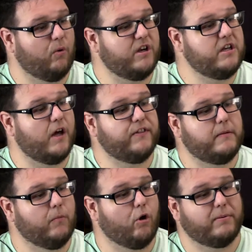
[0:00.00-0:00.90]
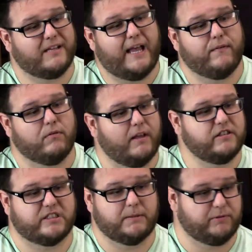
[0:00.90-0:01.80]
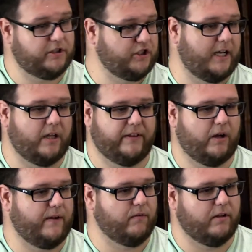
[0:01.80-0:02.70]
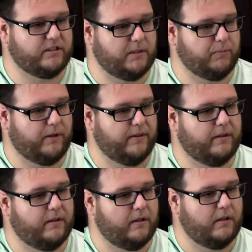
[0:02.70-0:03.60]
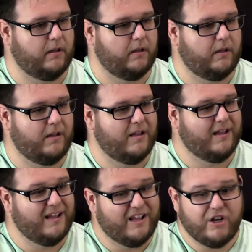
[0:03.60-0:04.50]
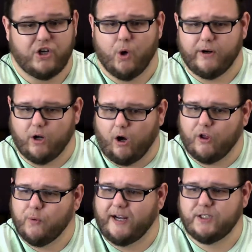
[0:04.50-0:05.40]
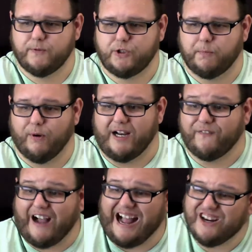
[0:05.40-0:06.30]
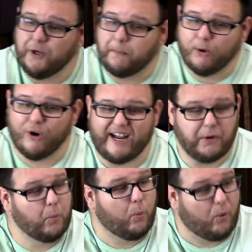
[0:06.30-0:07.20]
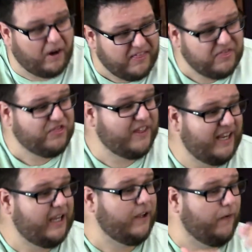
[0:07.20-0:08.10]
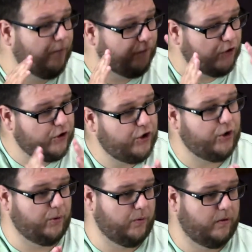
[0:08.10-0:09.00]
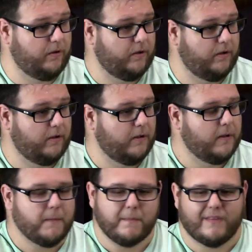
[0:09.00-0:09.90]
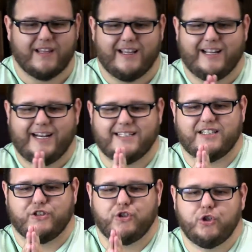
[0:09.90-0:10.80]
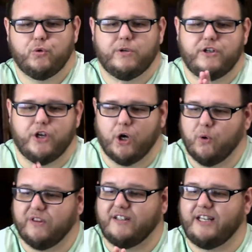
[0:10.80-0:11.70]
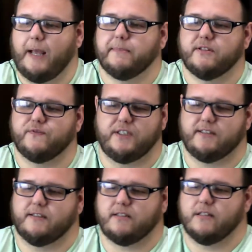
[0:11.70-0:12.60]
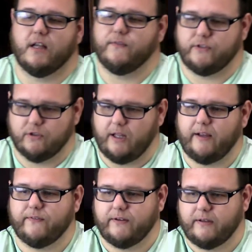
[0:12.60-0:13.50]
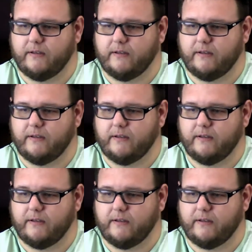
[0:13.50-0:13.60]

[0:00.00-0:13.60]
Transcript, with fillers: want nothing more but to have a relationship with the child they don't have a relationship with knowing all the ways in which you pray. If I could pray one thing for you, is that you would know the depths of Jesus' love in your life.